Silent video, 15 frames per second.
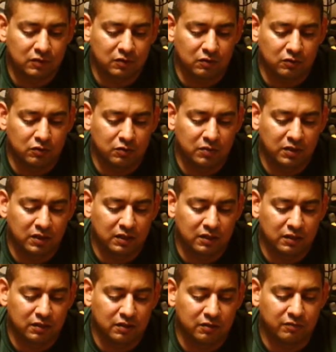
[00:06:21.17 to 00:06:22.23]
so doing
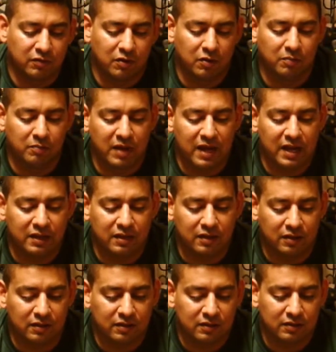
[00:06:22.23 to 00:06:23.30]
the foam
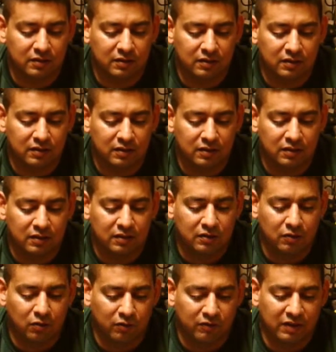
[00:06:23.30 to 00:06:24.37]
backing,
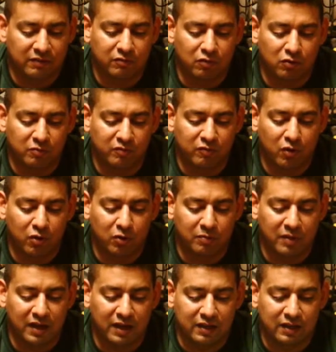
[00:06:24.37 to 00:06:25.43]
or not foam, foil
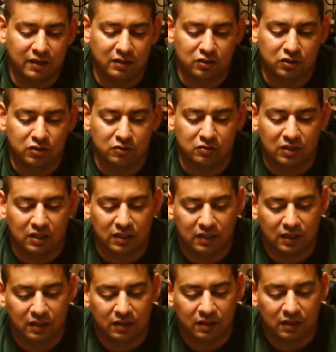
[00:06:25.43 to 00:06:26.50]
backing, and shooting it
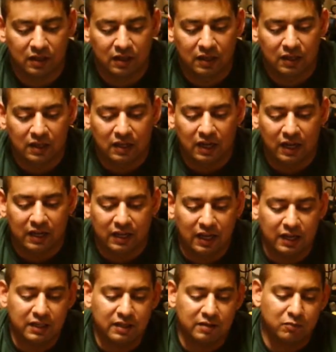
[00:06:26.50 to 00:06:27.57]
in, I
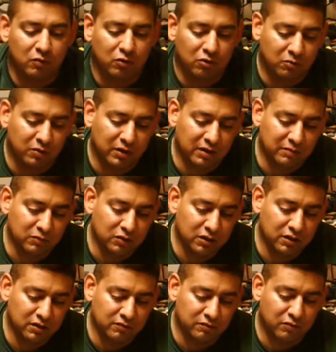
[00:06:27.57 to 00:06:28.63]
kind of get more what I'm
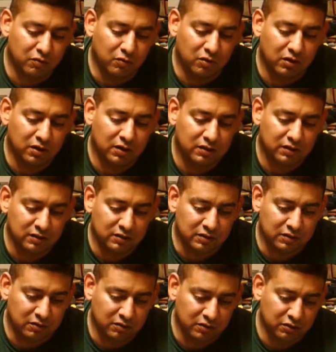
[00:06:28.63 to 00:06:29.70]
looking for.
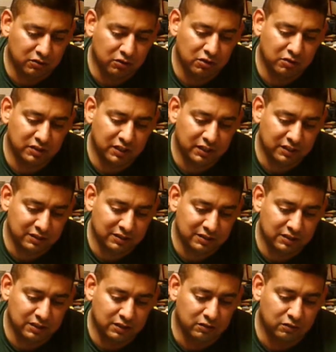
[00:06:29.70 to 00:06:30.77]
When it glows, I can
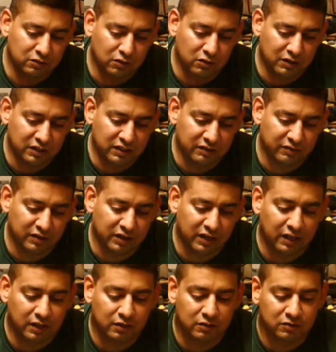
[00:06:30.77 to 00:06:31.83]
see the glow at different
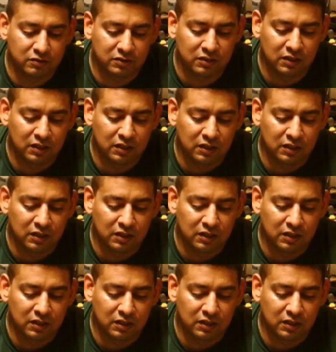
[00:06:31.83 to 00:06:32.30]
angles,